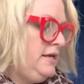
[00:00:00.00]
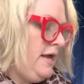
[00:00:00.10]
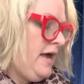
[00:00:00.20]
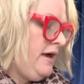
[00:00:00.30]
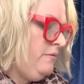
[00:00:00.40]

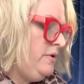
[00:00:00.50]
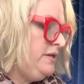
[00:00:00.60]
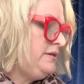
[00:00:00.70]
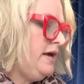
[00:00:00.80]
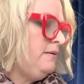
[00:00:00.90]
I
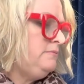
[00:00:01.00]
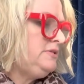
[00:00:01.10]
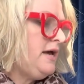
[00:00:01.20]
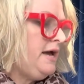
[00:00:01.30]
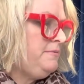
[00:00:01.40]
would
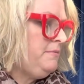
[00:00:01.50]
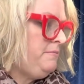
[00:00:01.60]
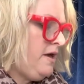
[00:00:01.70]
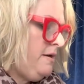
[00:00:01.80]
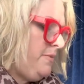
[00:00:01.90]
type
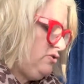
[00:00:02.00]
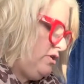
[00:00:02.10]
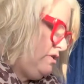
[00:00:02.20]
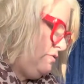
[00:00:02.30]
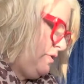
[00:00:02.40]
them up. I'll
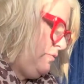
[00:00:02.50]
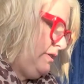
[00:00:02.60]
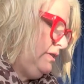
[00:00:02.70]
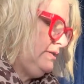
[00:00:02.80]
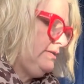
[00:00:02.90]
show you what
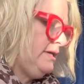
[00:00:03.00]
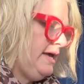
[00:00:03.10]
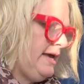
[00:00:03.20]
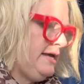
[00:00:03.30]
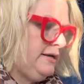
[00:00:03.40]
one looks
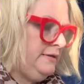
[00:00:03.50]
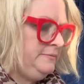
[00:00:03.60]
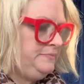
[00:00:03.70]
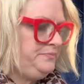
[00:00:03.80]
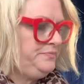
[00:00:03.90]
like.
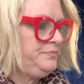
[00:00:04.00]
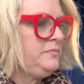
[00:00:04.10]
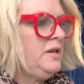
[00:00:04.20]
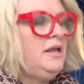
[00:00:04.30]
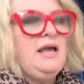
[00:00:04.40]

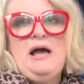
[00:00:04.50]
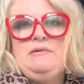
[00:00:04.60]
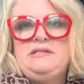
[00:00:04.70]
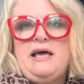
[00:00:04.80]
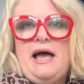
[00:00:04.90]
I
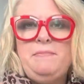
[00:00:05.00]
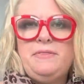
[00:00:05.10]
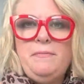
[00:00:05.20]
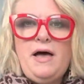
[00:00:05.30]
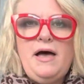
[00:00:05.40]
would type
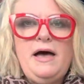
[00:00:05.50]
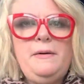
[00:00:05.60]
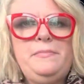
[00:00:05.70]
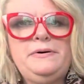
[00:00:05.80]
them up.